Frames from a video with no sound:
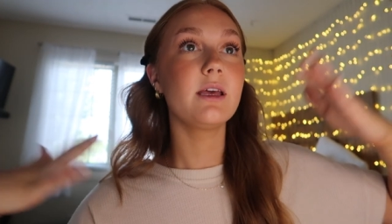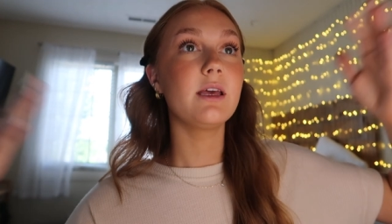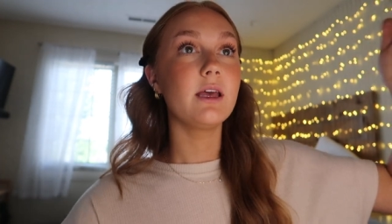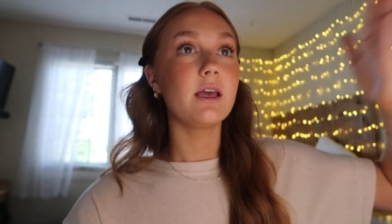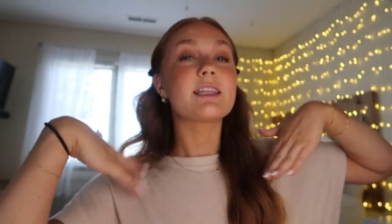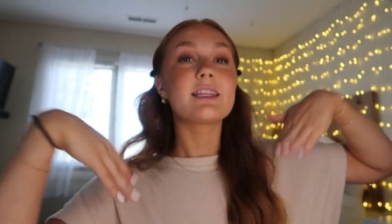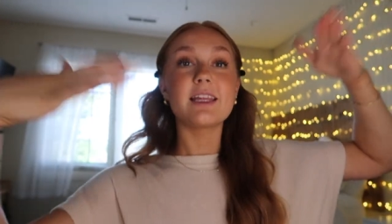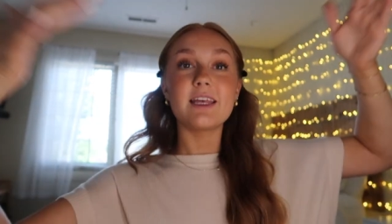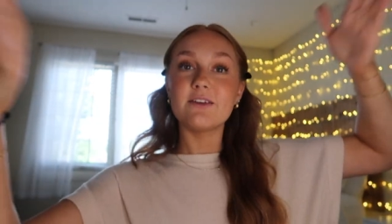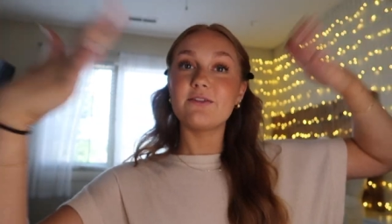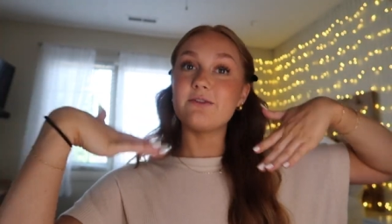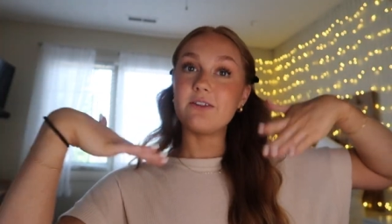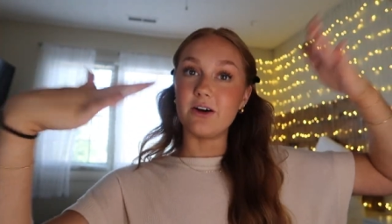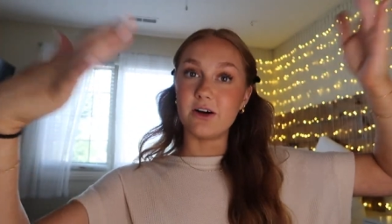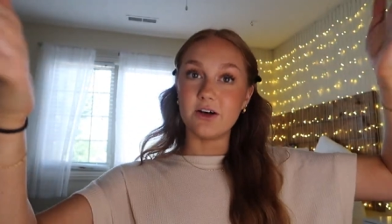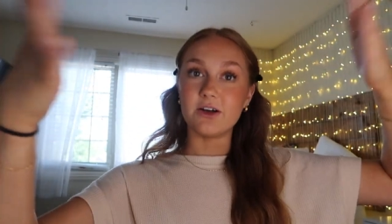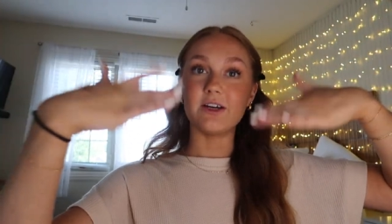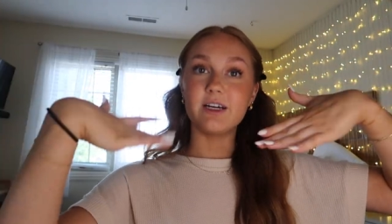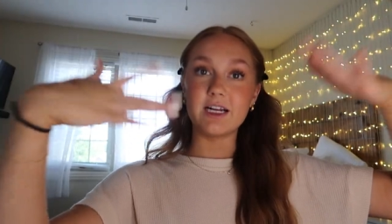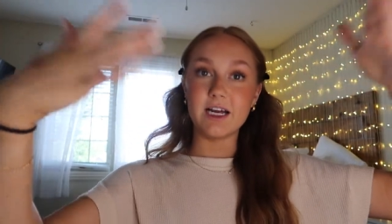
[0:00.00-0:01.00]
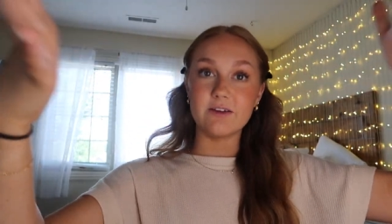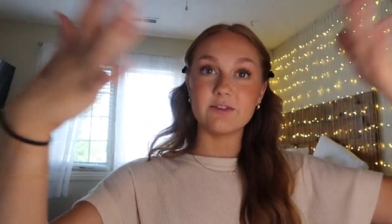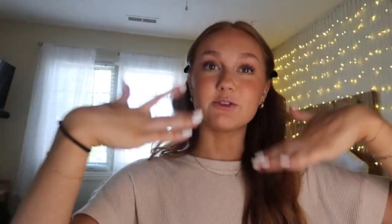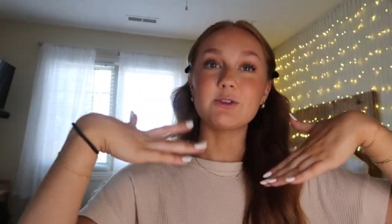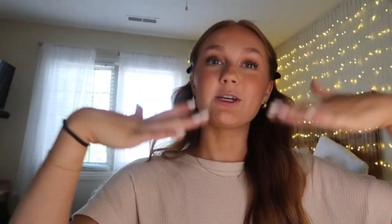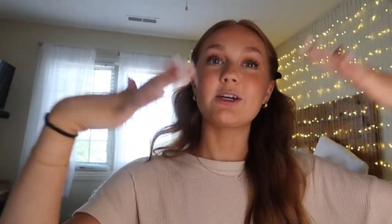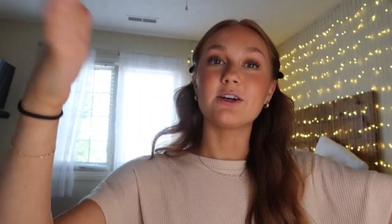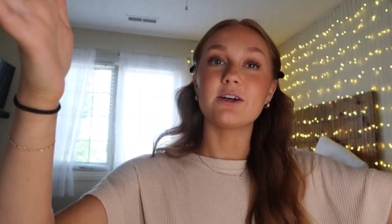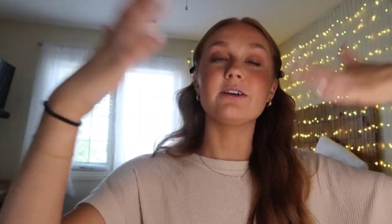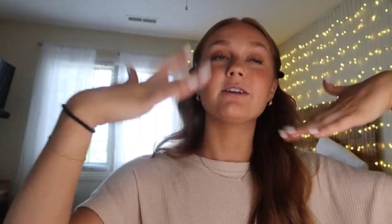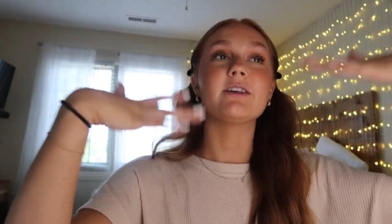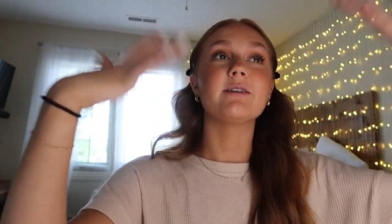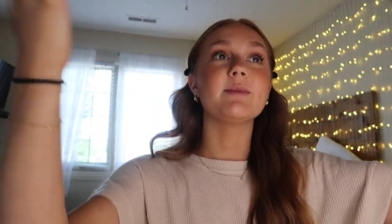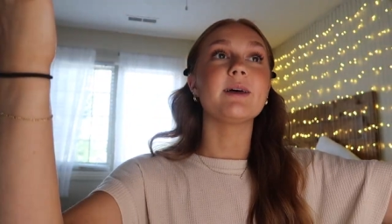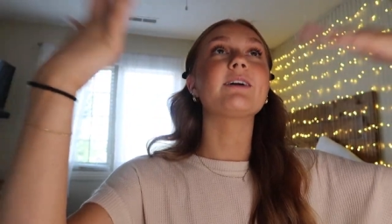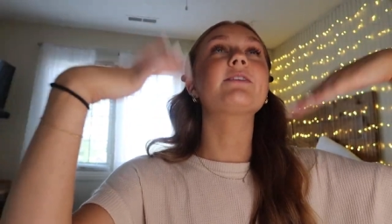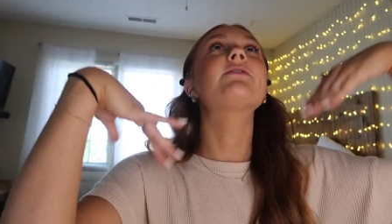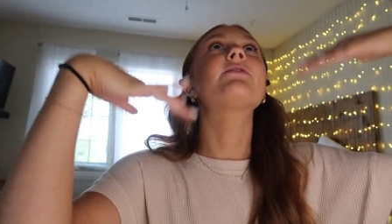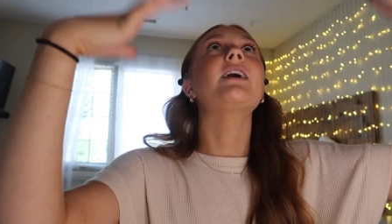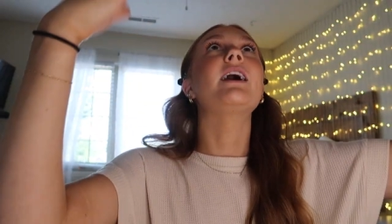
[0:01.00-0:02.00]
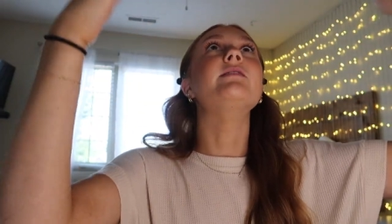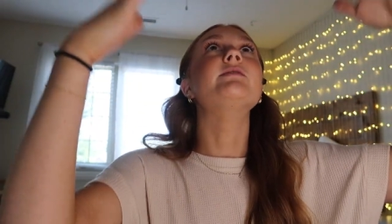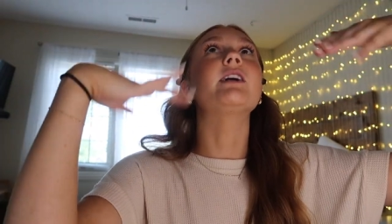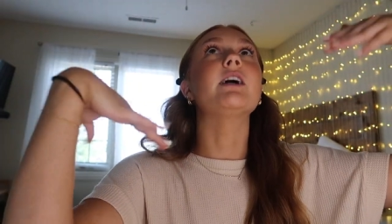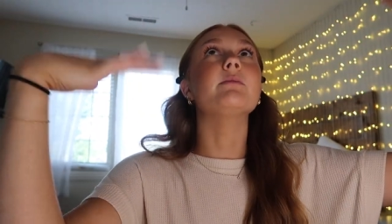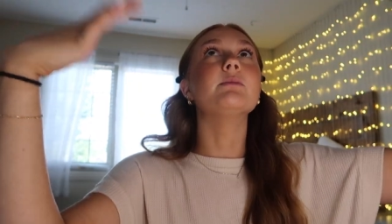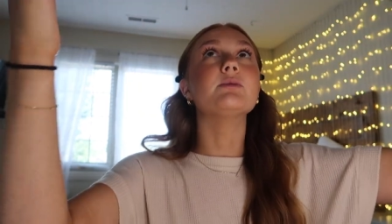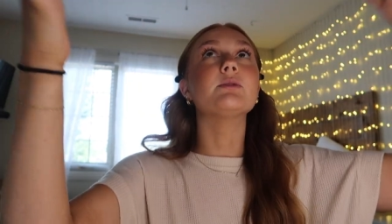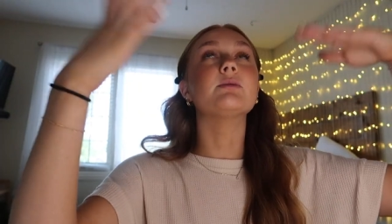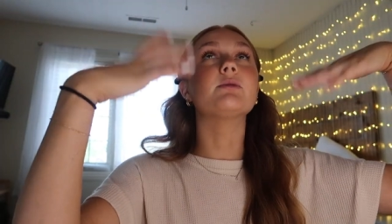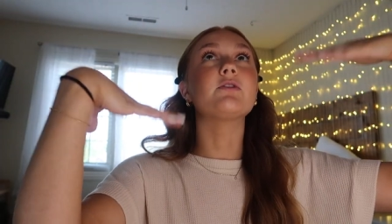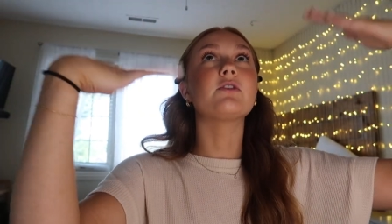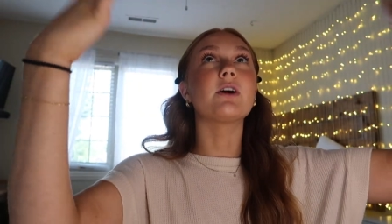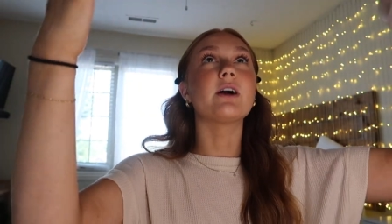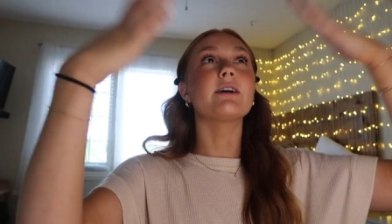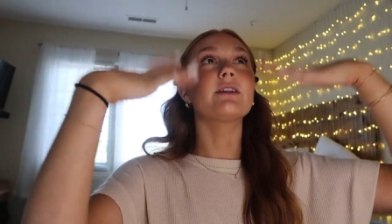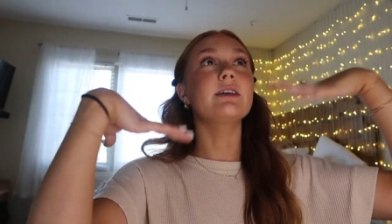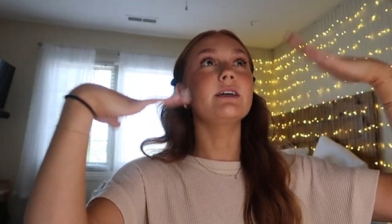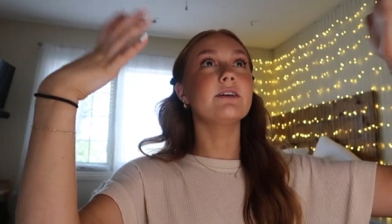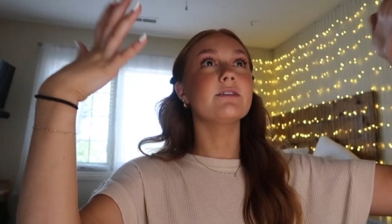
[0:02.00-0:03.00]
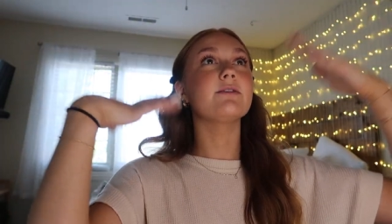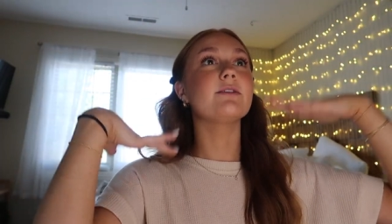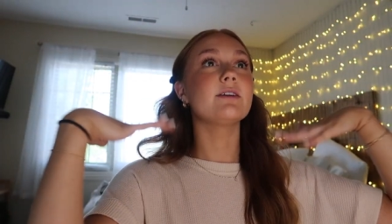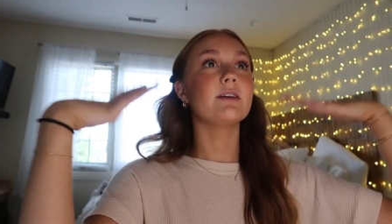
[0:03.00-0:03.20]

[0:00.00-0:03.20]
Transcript: And then they fall and I have to recurl them like 5 times before I leave.